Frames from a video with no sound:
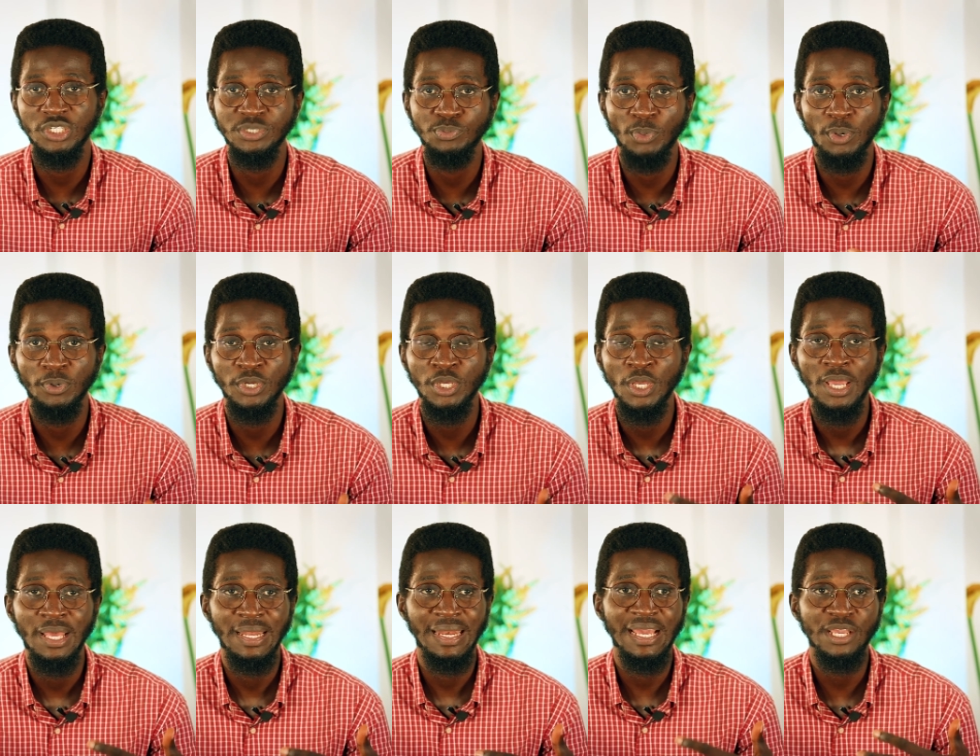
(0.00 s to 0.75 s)
raise more money.
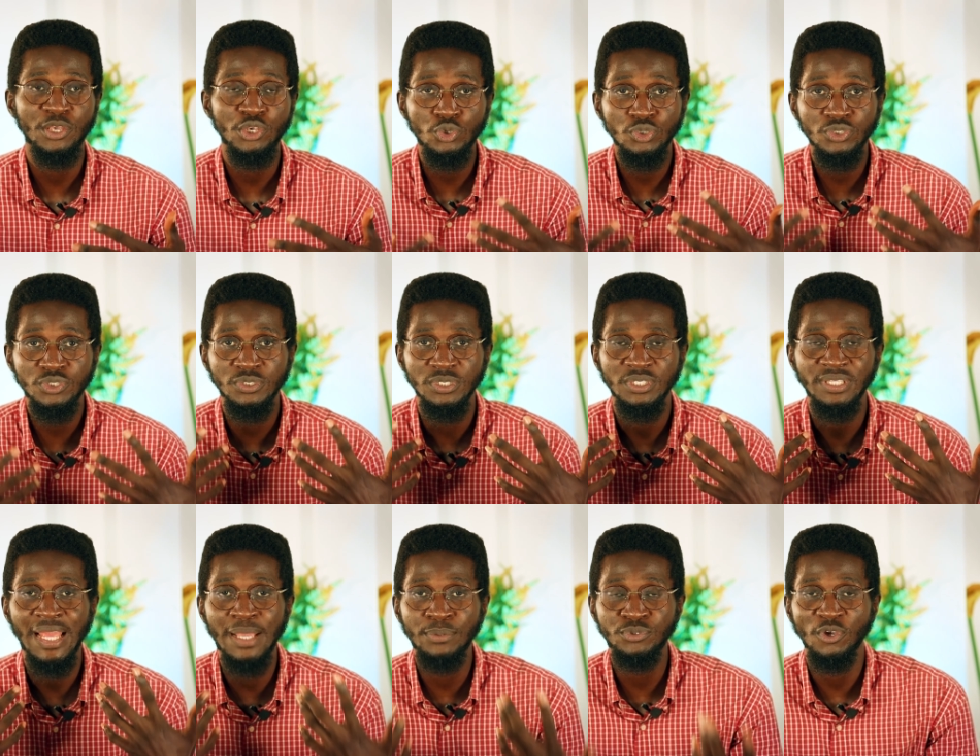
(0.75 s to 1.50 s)
Like
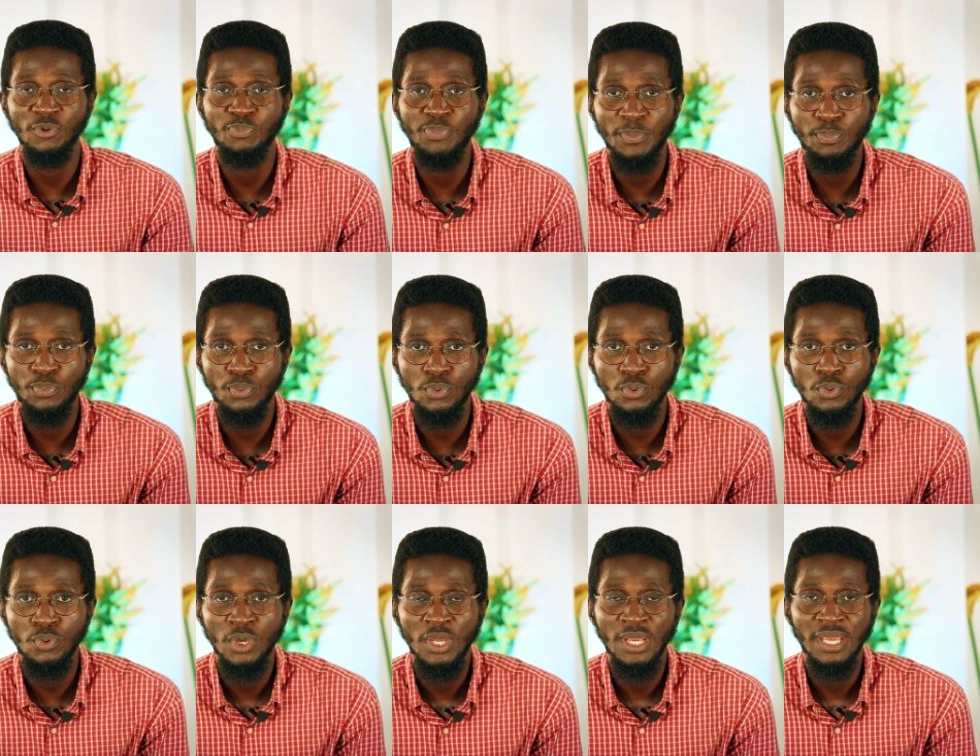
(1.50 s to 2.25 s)
use names of
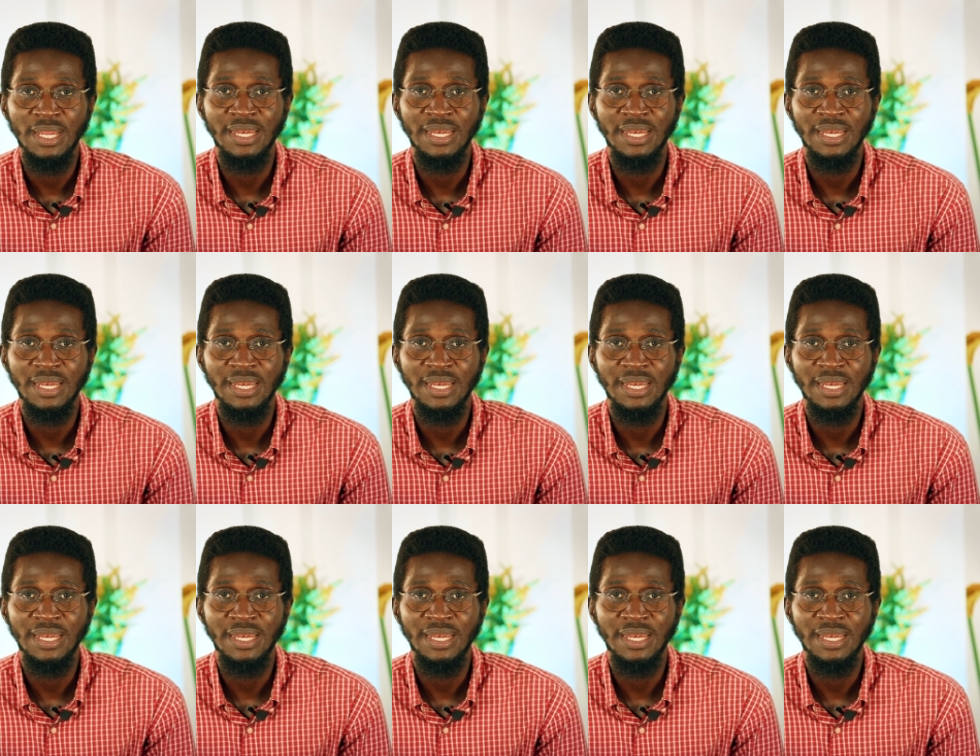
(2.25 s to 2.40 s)
people,